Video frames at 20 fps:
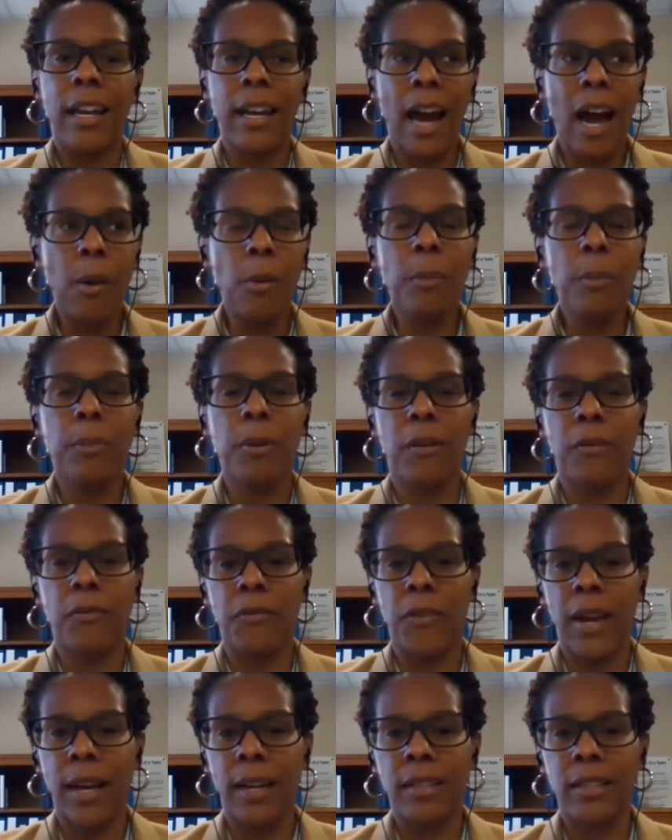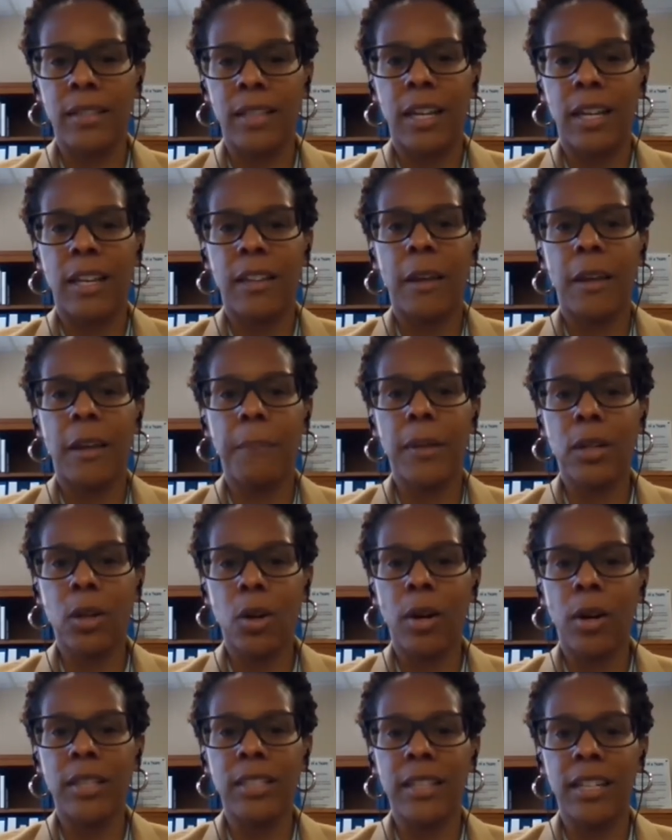And I would profess that
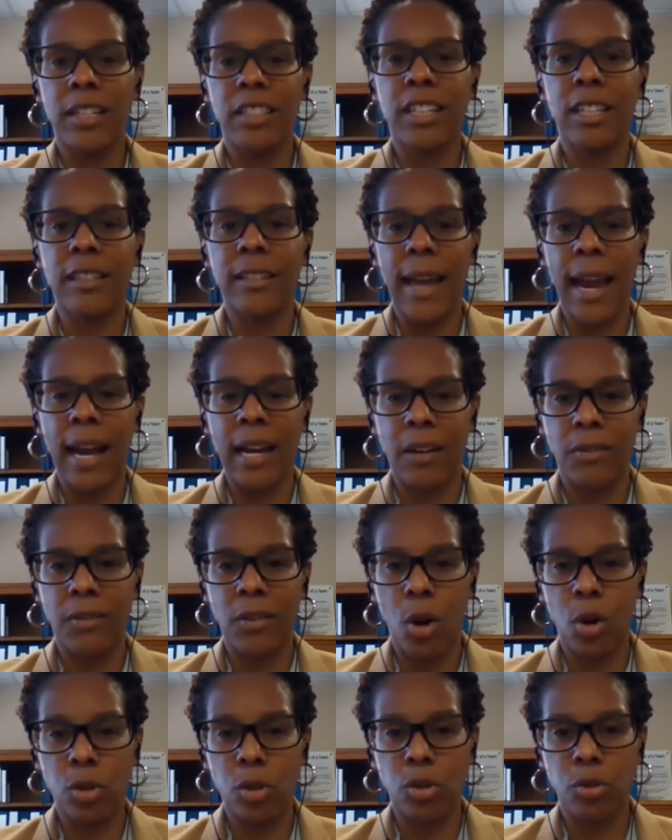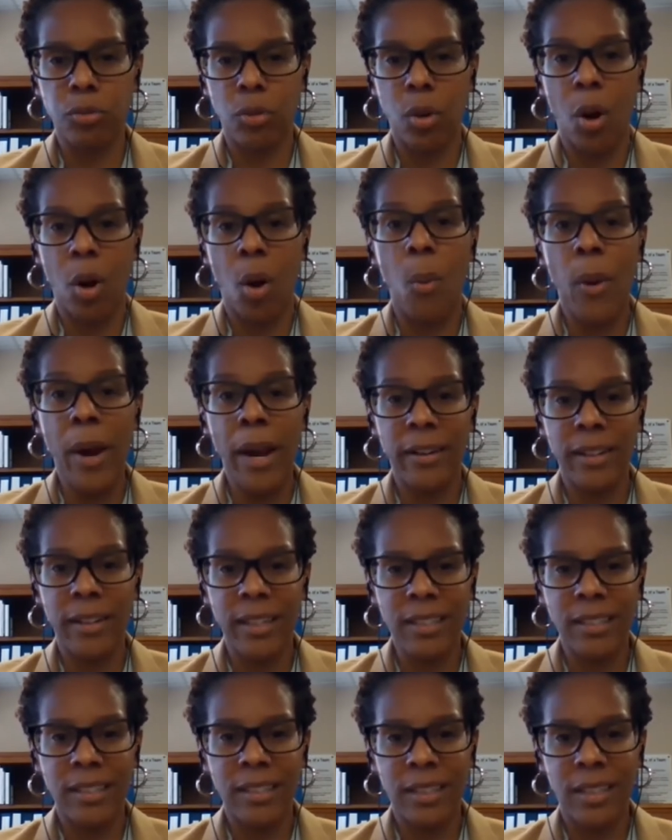because there's a lack of cultural
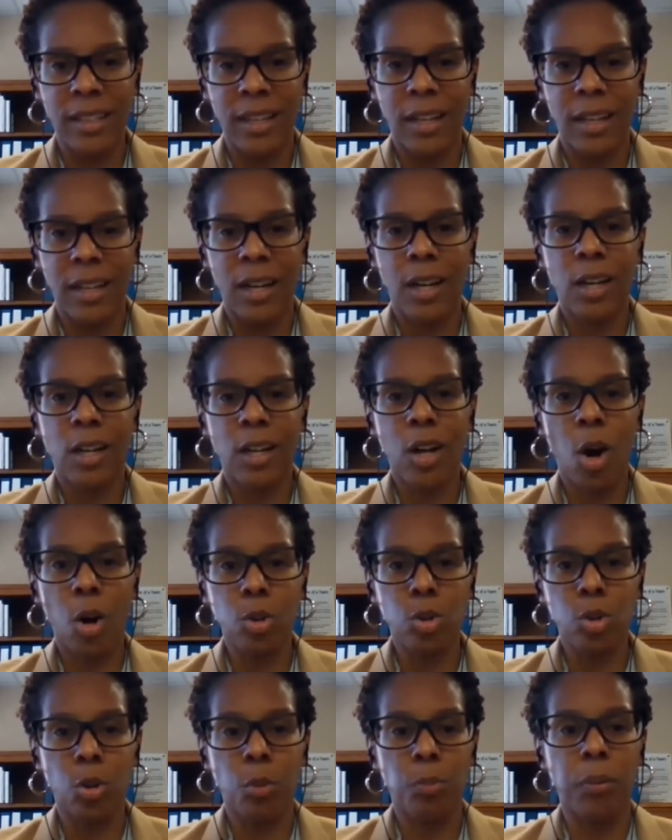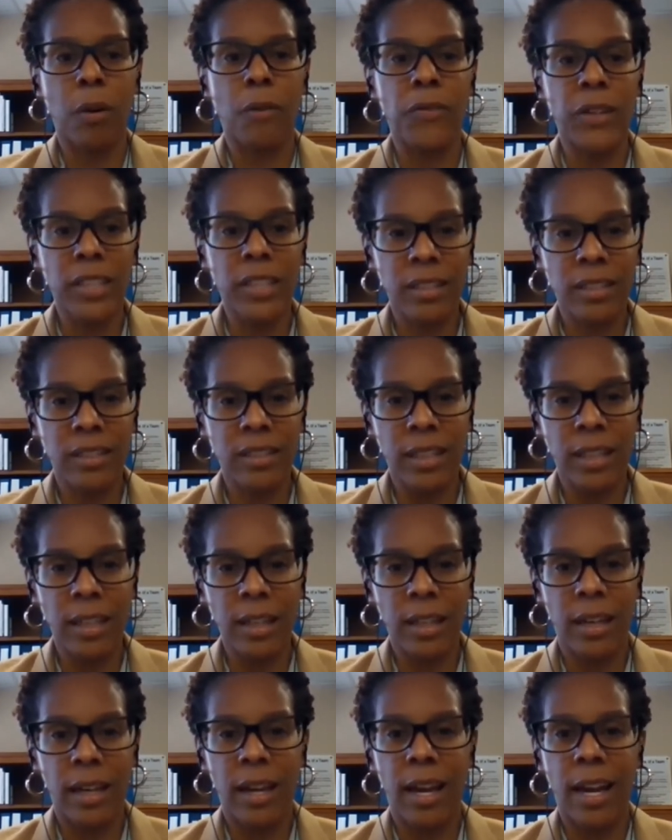awareness, cultural
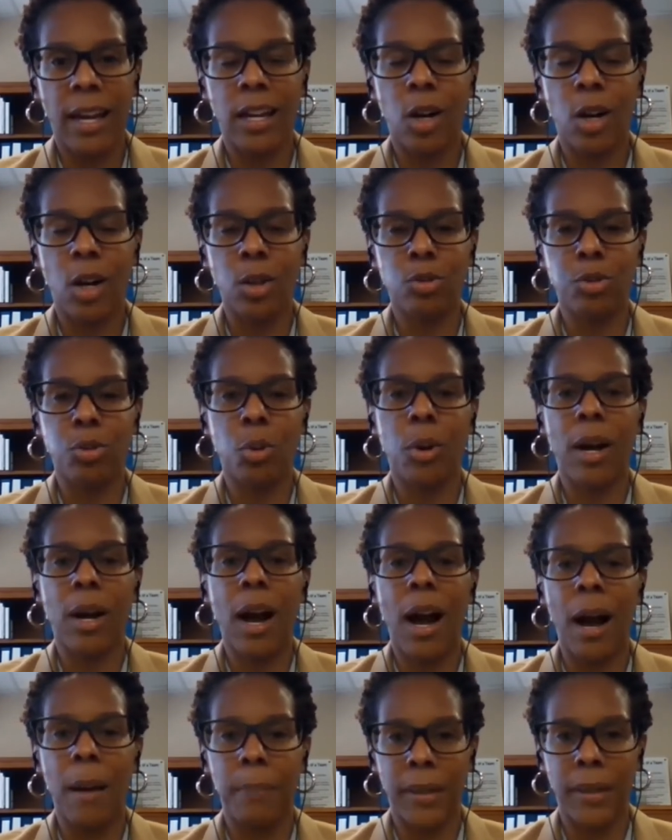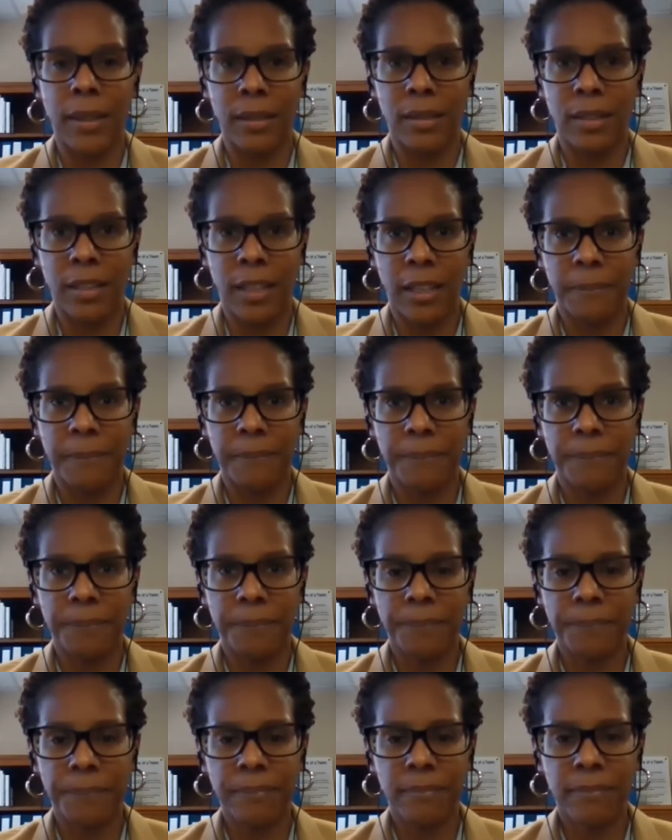proficiency, and cultural competency.
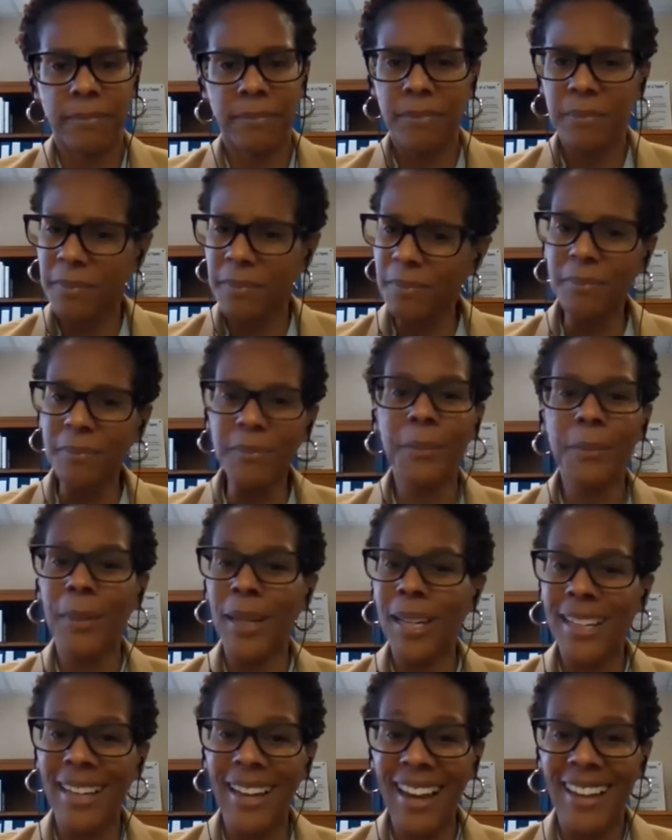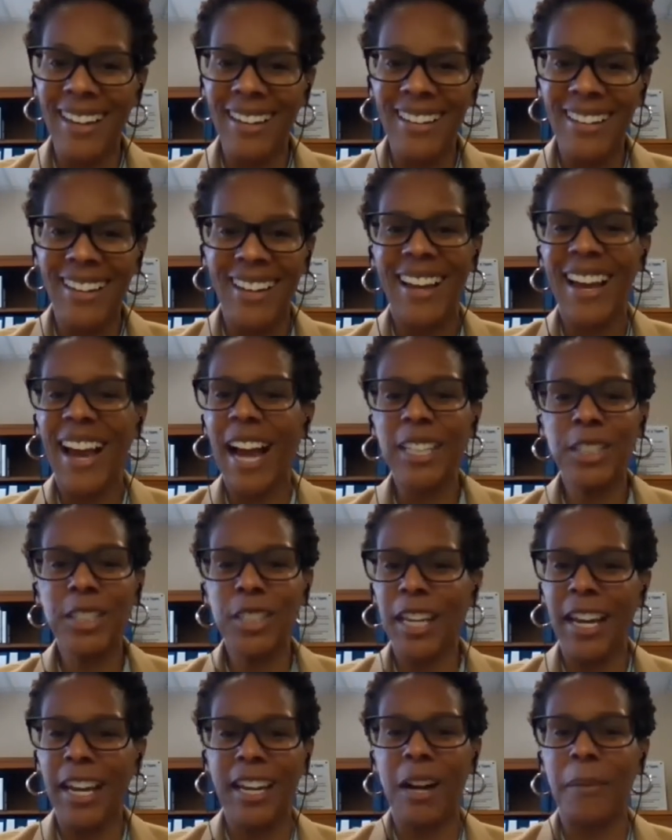But again, I
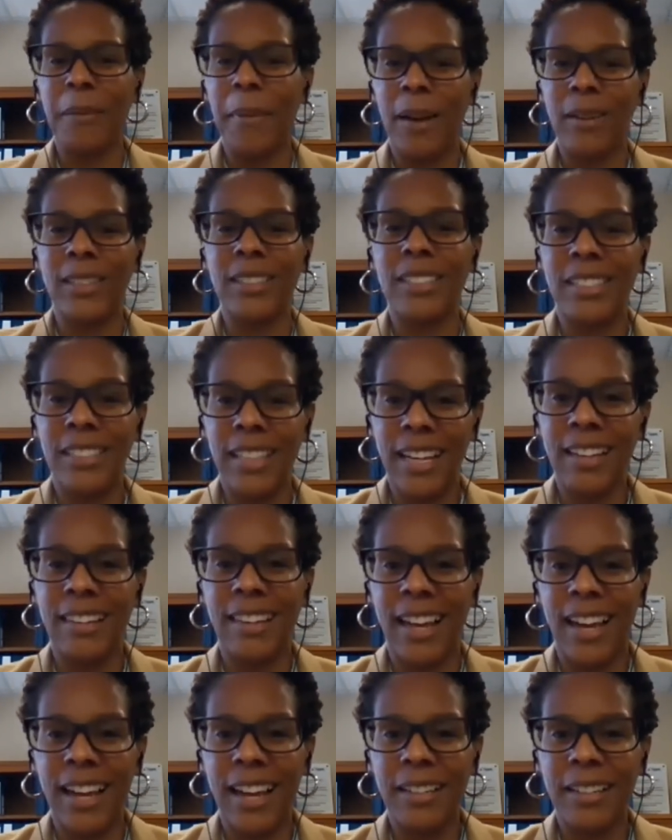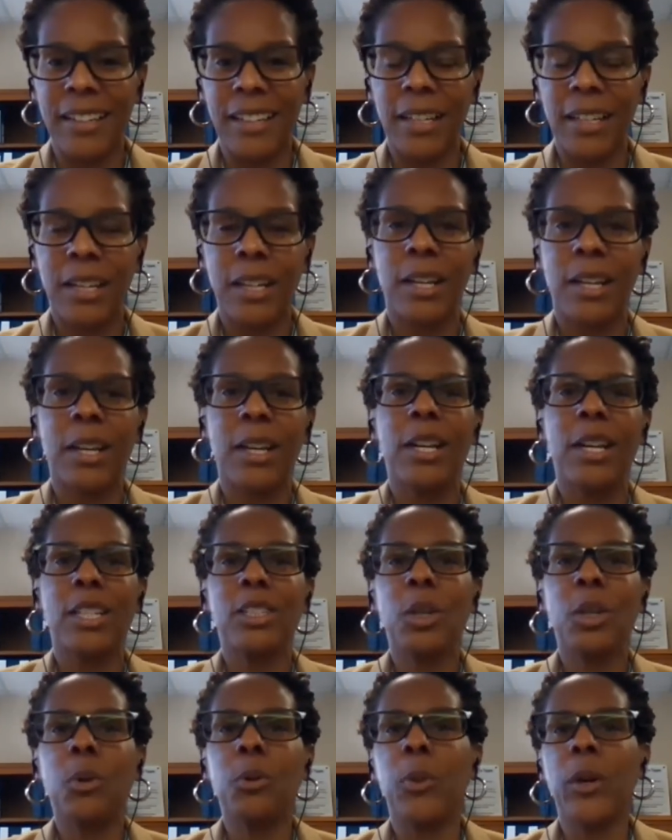just can't come out and say that.
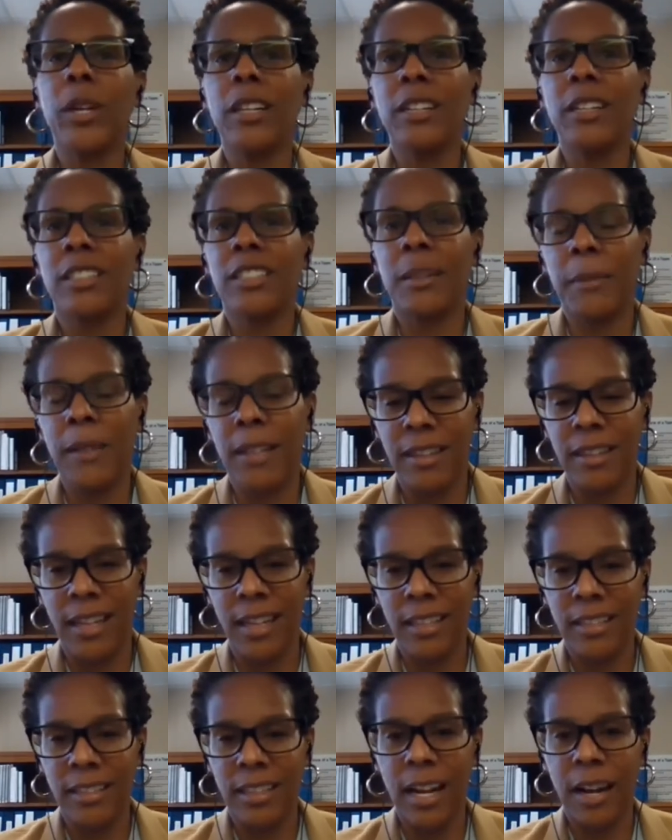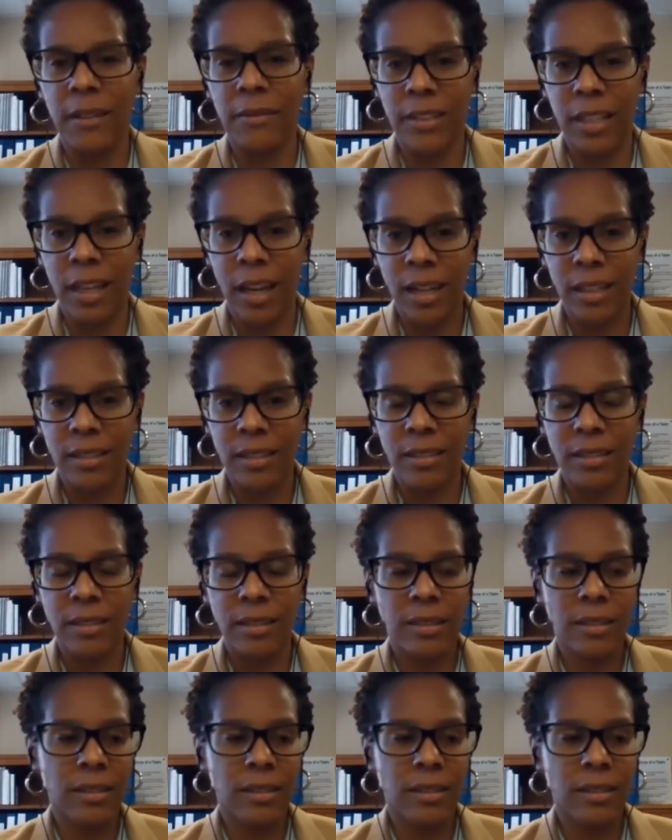So what are some of the things that I've done?